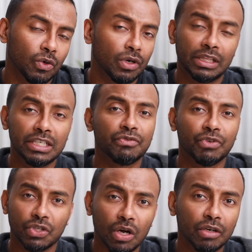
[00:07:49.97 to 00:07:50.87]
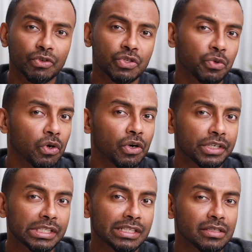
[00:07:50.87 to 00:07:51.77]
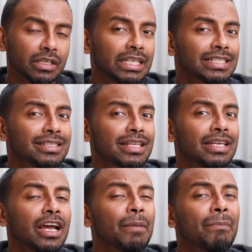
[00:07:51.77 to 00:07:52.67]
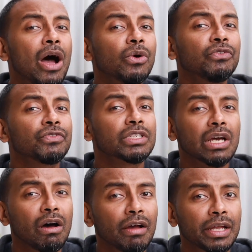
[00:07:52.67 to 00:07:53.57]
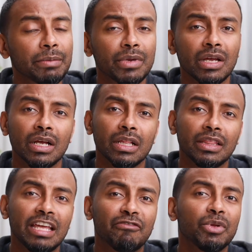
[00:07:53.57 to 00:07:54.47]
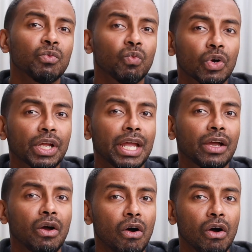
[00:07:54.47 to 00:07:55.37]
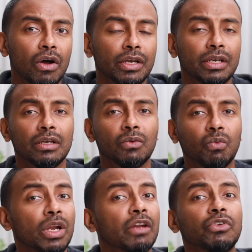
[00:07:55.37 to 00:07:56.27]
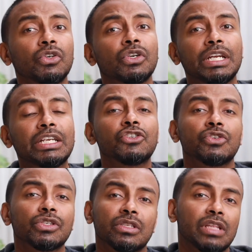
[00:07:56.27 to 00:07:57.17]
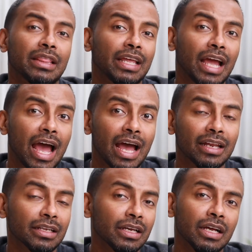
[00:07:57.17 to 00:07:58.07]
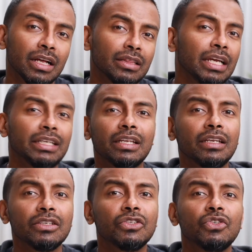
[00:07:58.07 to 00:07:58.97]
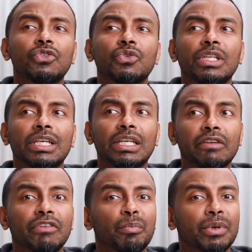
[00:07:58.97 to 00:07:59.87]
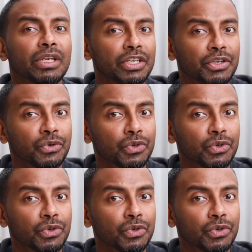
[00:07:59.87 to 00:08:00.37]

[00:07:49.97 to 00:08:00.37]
or at least photographers who are artists, is the amount of time they've been working on whatever interests that they had. They didn't usually give up in a year